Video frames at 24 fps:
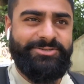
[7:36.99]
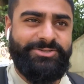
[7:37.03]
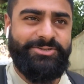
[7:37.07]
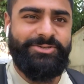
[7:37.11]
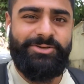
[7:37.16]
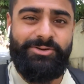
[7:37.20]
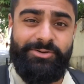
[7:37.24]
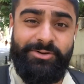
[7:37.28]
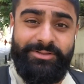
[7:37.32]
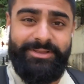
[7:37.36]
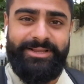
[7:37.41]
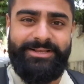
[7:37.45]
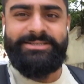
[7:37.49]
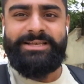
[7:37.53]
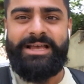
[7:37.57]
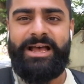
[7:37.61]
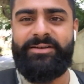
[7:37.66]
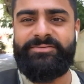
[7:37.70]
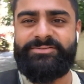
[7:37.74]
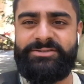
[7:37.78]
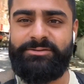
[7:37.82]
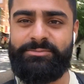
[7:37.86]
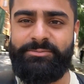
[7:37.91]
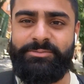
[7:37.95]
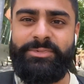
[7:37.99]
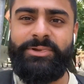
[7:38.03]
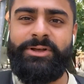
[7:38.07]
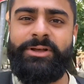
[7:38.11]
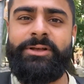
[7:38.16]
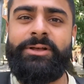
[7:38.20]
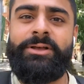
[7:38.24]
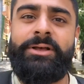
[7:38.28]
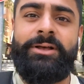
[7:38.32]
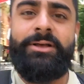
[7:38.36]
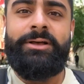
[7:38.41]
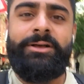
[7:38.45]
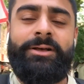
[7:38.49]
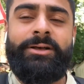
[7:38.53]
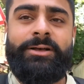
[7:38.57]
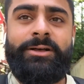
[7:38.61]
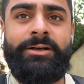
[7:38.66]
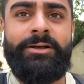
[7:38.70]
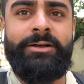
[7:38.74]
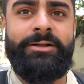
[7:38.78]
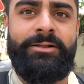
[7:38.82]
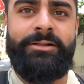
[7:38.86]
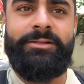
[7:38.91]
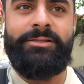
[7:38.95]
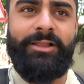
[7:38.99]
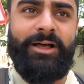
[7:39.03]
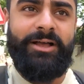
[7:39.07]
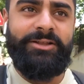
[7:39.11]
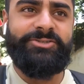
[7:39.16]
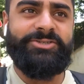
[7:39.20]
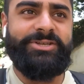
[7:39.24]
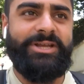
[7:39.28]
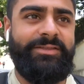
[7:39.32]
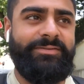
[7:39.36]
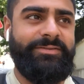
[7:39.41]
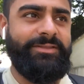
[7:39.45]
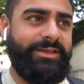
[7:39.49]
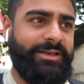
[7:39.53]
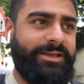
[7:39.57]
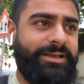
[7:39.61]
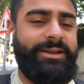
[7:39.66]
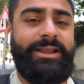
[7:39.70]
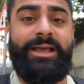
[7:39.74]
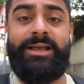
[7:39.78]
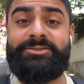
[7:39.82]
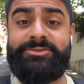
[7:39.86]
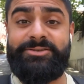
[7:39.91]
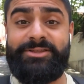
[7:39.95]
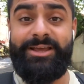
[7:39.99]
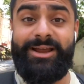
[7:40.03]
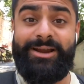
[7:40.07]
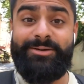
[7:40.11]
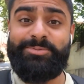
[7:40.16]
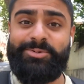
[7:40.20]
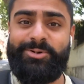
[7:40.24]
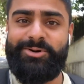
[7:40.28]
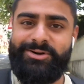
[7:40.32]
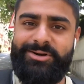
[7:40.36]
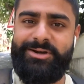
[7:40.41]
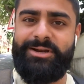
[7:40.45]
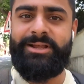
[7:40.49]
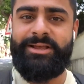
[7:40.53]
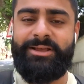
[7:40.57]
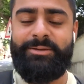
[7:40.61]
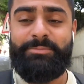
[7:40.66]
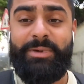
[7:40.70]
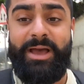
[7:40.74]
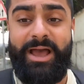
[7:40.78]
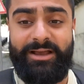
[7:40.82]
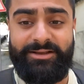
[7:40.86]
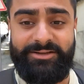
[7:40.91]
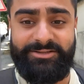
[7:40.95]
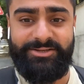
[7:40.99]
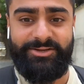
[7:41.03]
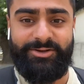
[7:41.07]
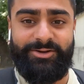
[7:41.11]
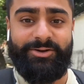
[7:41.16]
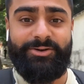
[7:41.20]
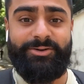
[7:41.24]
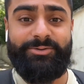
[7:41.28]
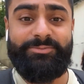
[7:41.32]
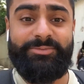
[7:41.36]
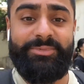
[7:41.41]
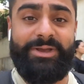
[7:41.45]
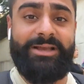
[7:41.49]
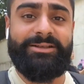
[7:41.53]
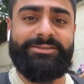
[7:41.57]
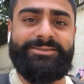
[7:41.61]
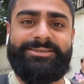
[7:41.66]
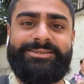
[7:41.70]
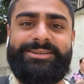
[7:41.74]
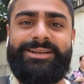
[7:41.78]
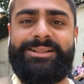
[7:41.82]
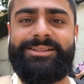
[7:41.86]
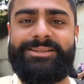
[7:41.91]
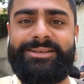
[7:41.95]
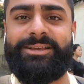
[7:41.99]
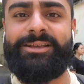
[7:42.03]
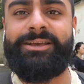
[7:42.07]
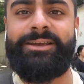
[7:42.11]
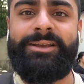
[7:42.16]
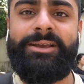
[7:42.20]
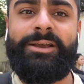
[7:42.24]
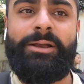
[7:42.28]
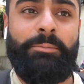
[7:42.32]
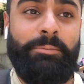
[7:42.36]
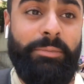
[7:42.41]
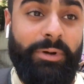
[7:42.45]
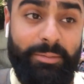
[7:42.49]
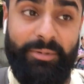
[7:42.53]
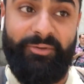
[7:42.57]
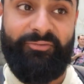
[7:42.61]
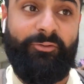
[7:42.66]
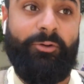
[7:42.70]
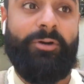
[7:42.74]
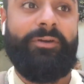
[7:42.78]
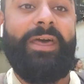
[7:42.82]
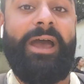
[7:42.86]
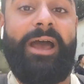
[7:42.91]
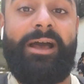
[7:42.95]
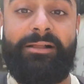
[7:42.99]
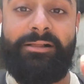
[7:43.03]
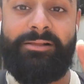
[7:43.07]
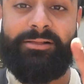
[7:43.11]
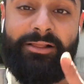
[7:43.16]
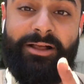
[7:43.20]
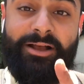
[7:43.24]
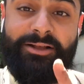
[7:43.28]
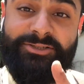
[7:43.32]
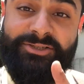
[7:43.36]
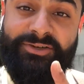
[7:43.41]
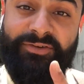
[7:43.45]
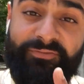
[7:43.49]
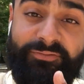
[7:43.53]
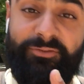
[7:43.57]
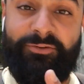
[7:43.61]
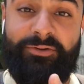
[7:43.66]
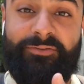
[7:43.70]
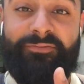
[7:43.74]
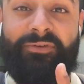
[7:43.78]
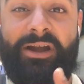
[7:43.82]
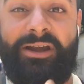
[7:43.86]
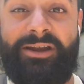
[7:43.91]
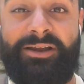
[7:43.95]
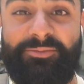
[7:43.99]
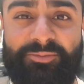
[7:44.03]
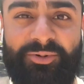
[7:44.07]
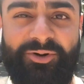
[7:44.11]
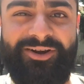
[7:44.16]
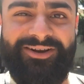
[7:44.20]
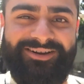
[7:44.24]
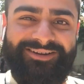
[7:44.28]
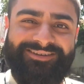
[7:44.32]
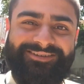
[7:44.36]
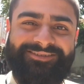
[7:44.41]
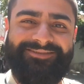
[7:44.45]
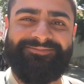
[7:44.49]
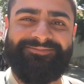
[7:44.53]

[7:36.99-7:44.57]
So let's have some lunch and then head to the airport, back to home, back to Delhi. But before that, lunch, food, very important.